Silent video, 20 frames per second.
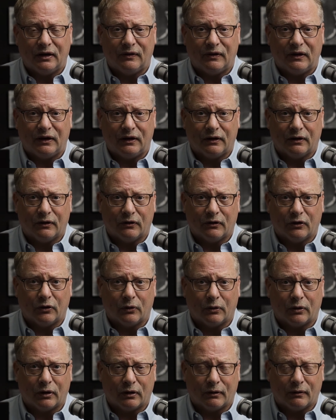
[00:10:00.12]
in the
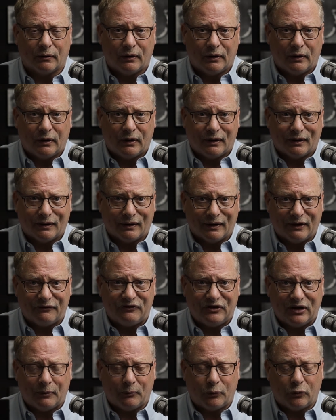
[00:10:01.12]
lower
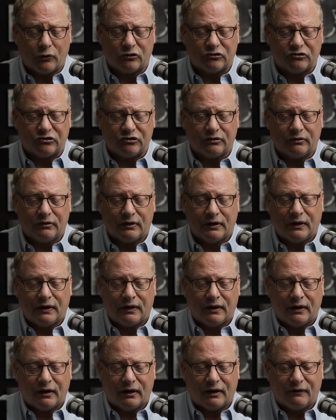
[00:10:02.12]
left-hand portion
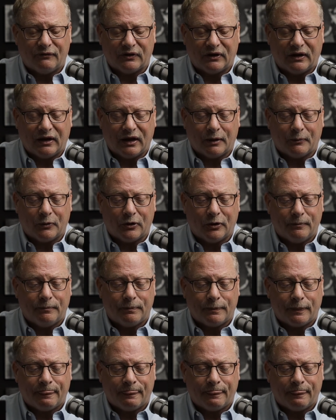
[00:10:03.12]
of the camera.